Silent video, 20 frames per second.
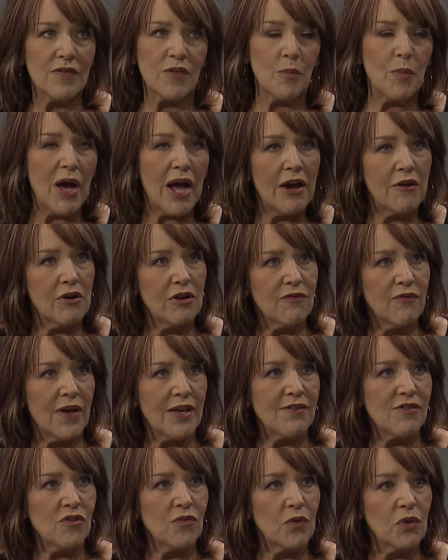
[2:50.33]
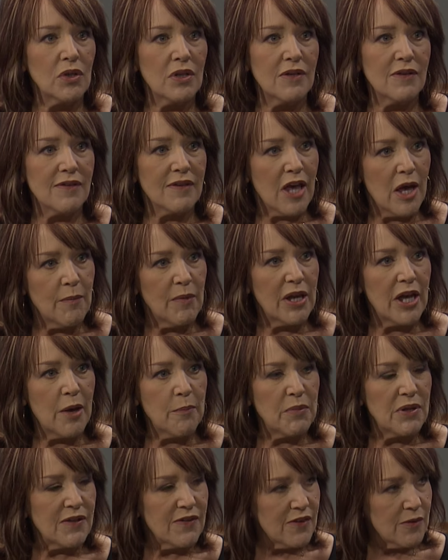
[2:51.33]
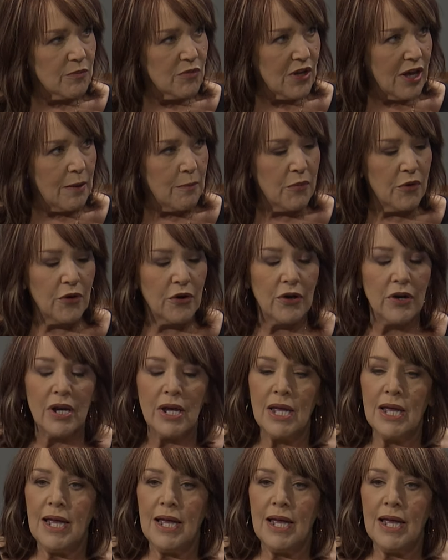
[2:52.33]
the Pirate Festival is coming up in September.